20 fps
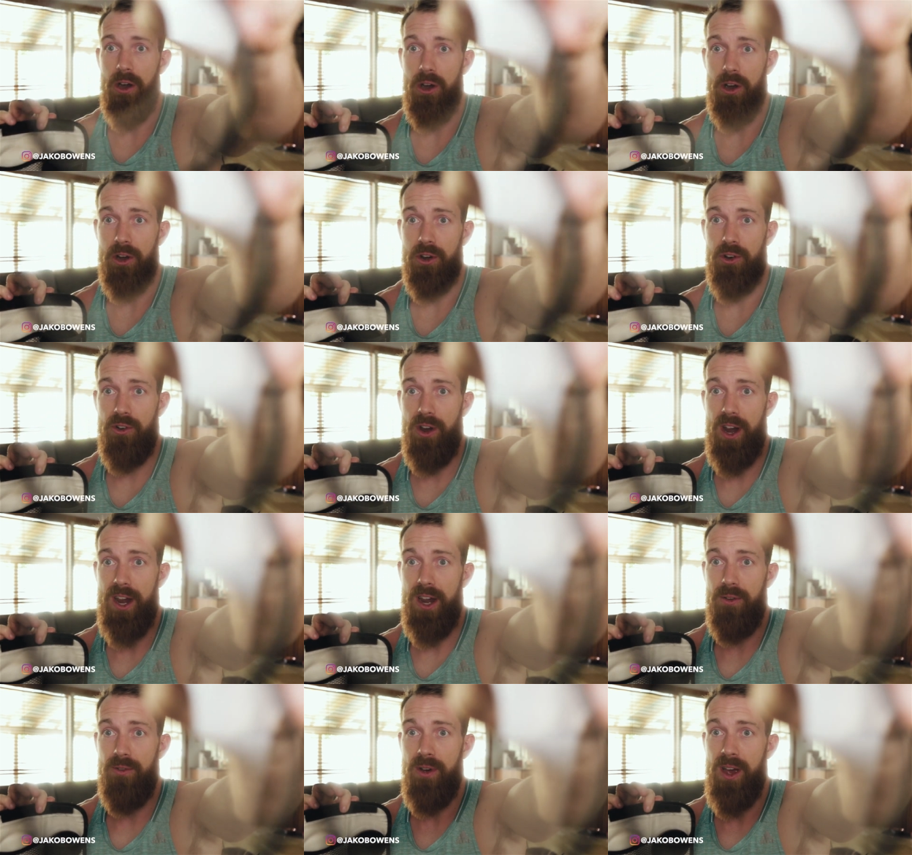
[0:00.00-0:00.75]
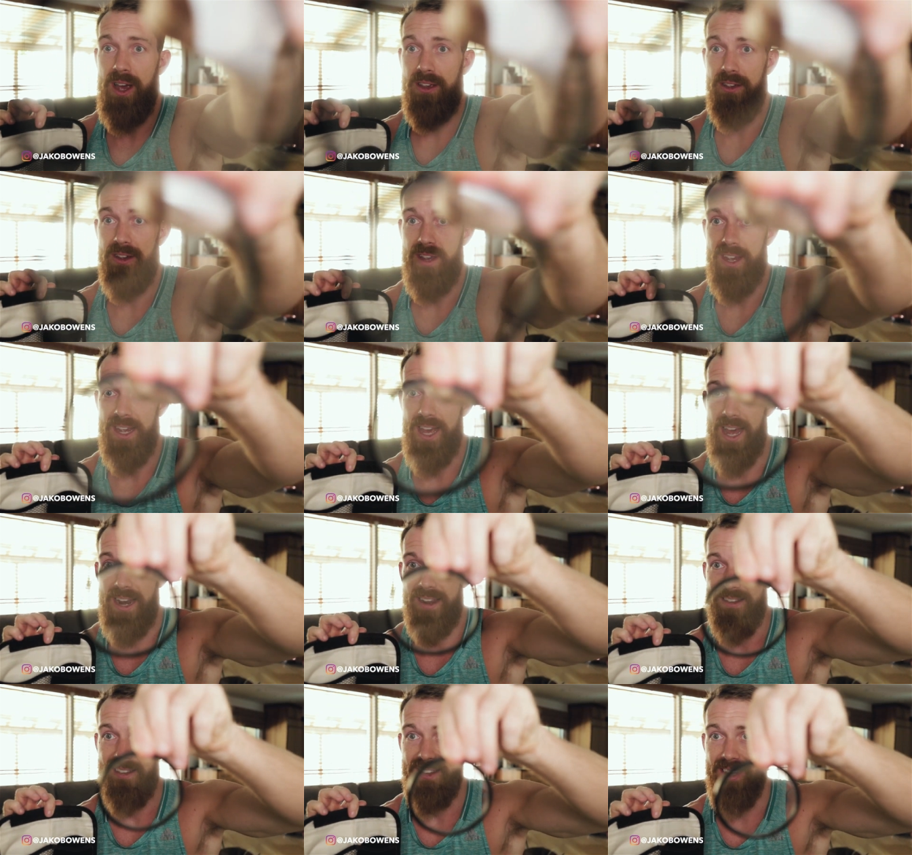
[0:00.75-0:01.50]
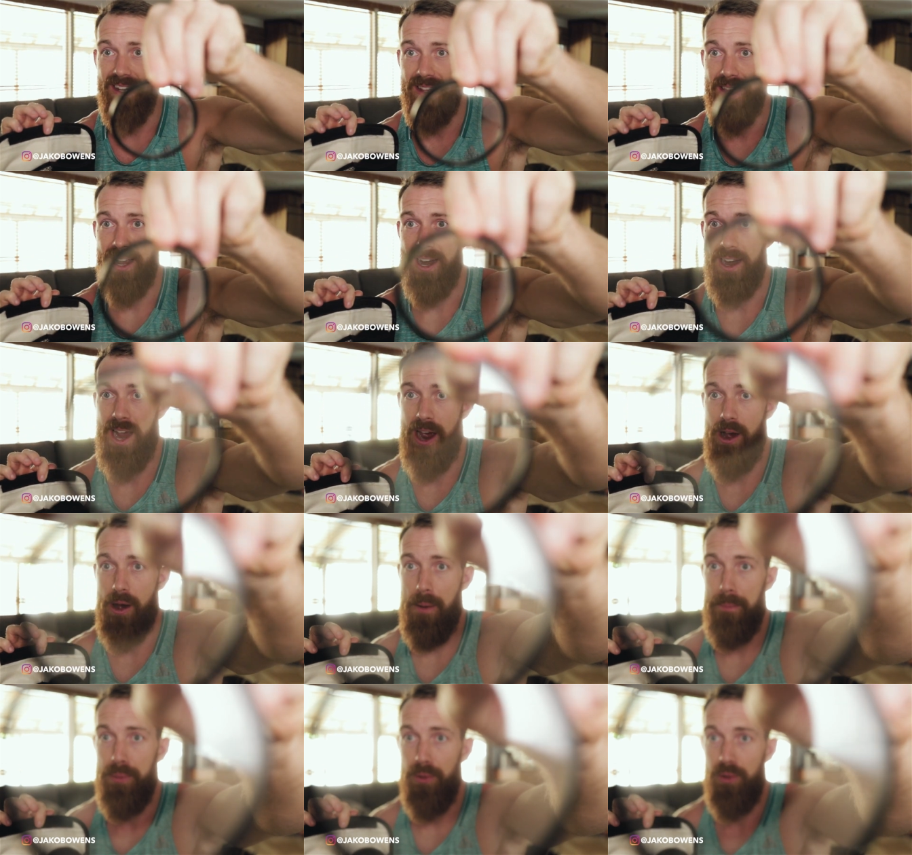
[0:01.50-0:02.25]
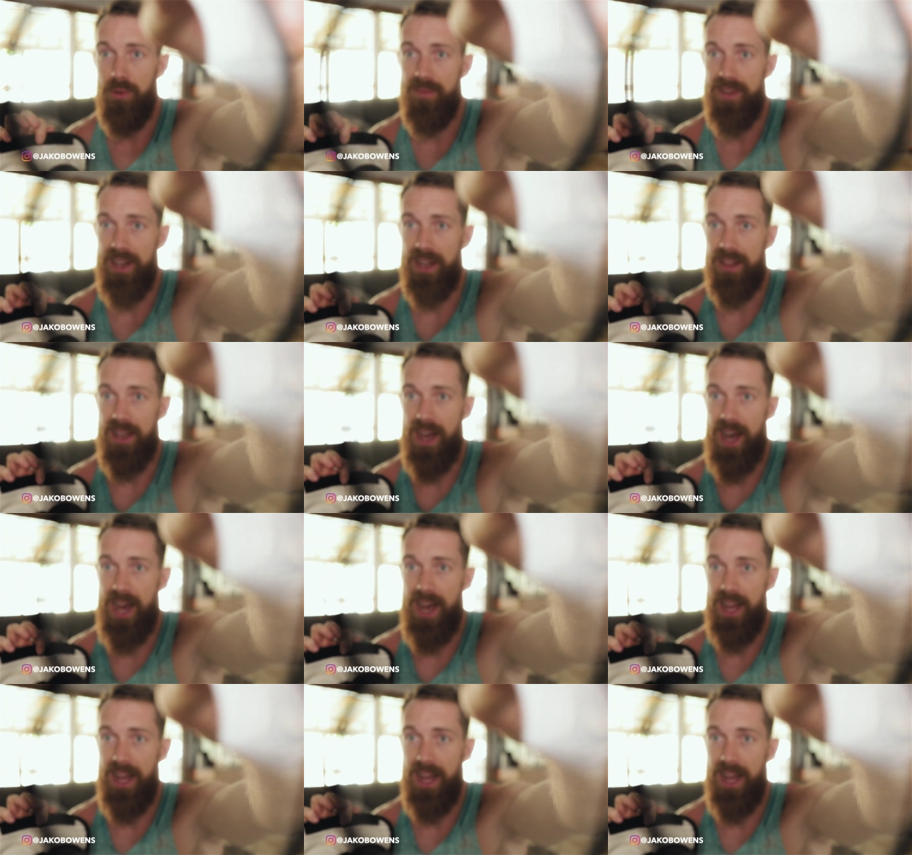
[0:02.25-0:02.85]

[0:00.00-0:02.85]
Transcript: are a great way. You can kind of see it there how it blooms out the